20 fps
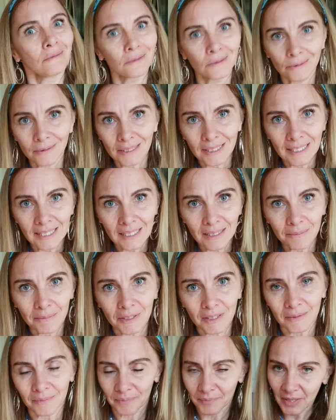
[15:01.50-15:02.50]
do an
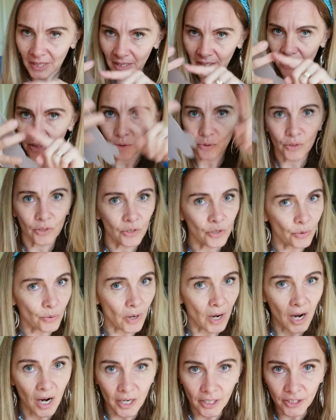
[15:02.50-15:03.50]
animal. You could do a
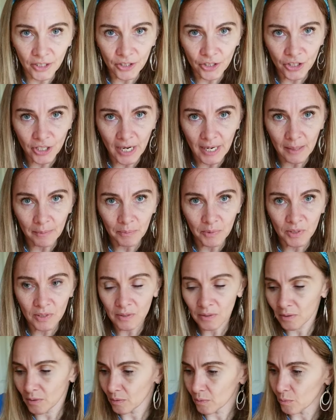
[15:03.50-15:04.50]
heart-shaped
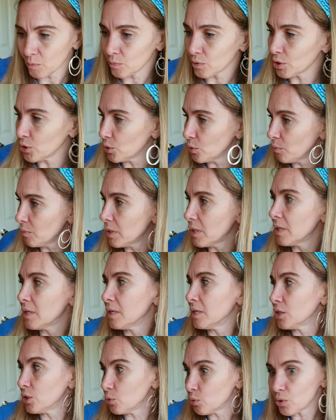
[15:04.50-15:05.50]
loom.
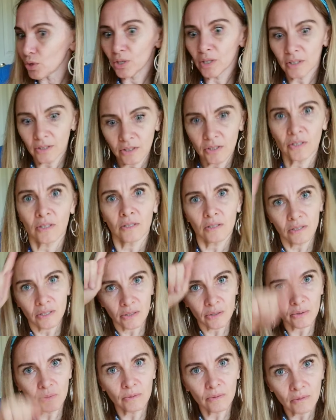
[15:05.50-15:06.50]
You could just
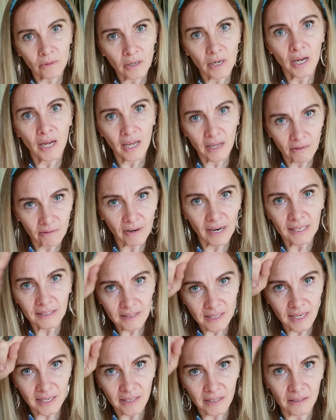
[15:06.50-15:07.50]
do a
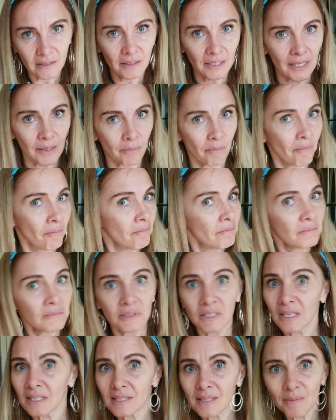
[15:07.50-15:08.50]
rectangle loom.
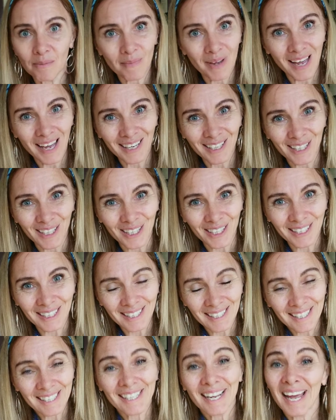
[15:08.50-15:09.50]
Doesn't matter.
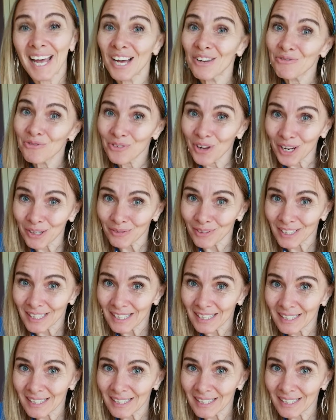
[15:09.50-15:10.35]
Have fun with it.